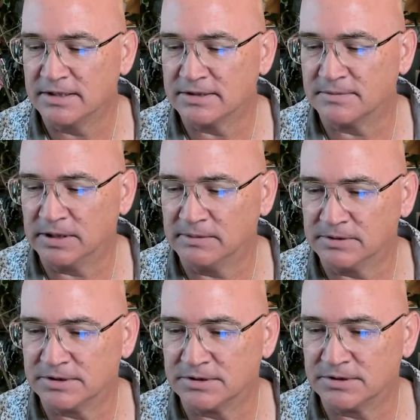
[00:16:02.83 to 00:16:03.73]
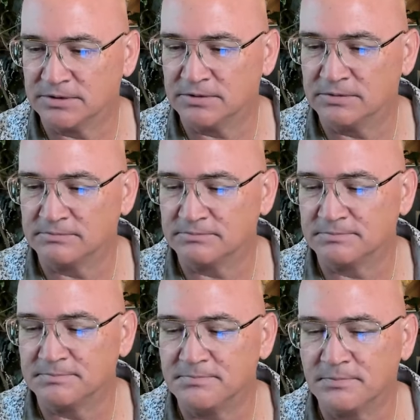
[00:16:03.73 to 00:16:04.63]
to be able to
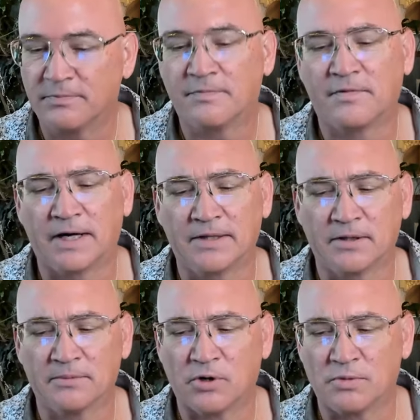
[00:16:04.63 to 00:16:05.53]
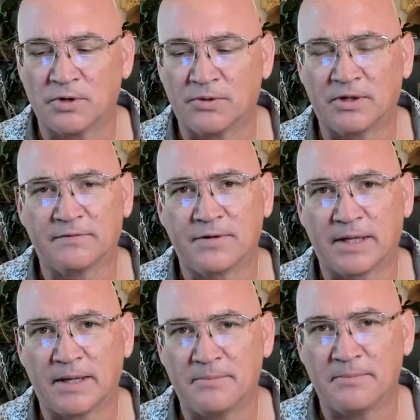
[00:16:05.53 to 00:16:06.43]
mm, find their appropriate one for
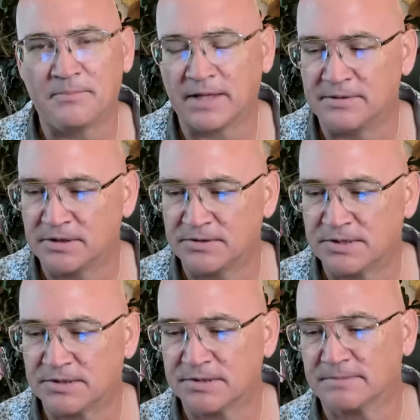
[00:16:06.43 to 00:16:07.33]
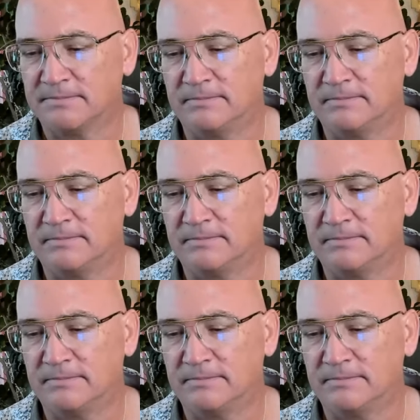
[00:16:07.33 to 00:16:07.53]
them and their uses.